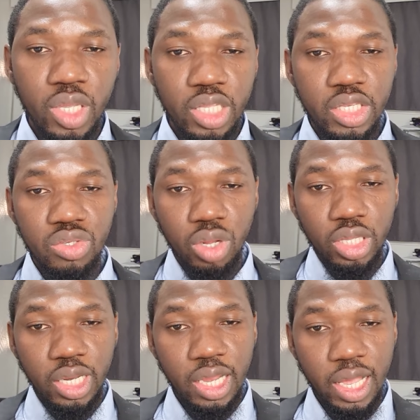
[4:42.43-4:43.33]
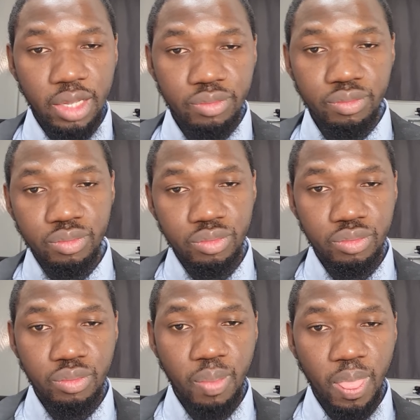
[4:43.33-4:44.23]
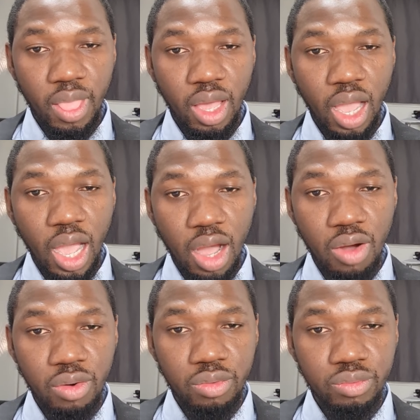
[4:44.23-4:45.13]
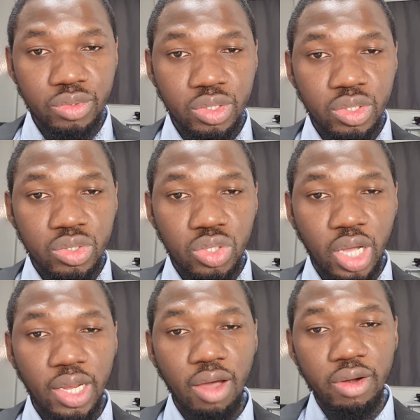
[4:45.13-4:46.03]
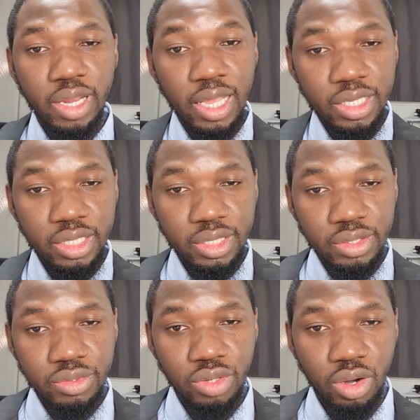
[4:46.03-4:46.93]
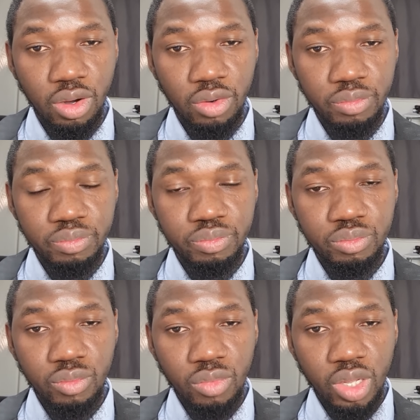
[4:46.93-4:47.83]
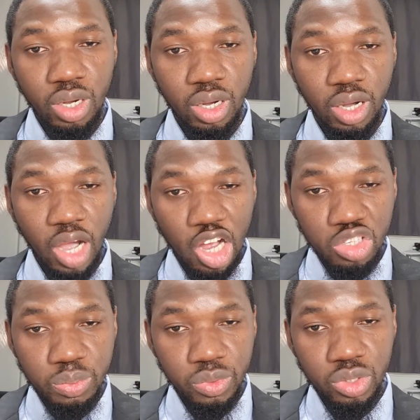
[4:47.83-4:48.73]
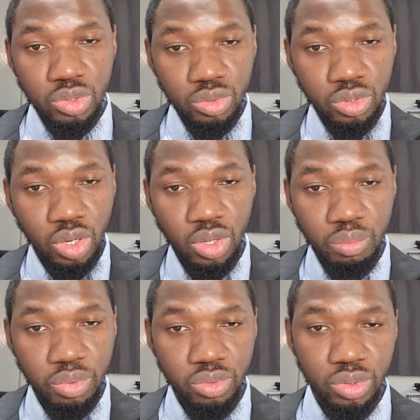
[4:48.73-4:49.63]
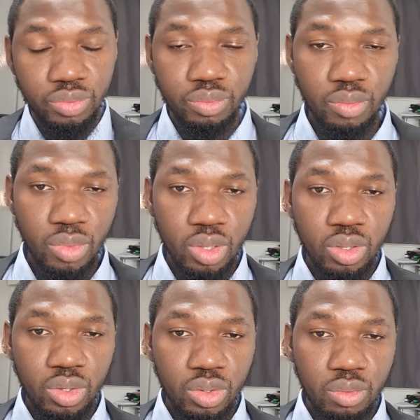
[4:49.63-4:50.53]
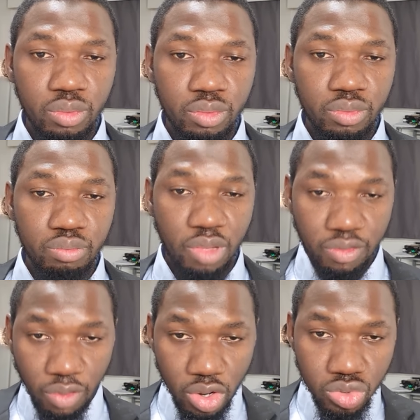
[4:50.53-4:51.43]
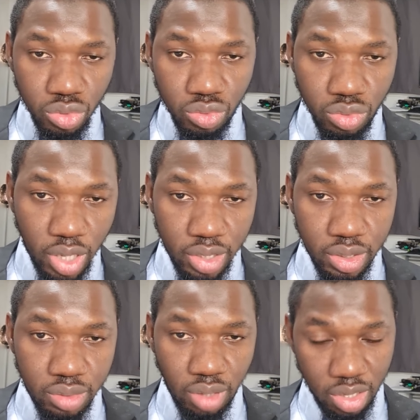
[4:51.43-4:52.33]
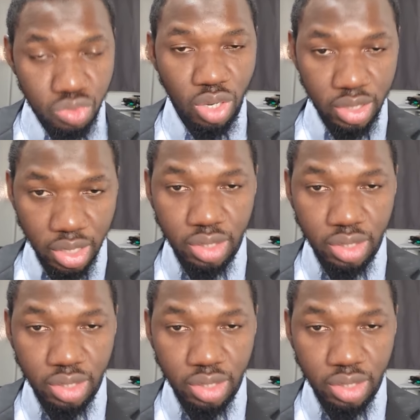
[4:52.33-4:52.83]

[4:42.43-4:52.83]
it is not clear how you can now relate your output to your input. But for us to do that, as you are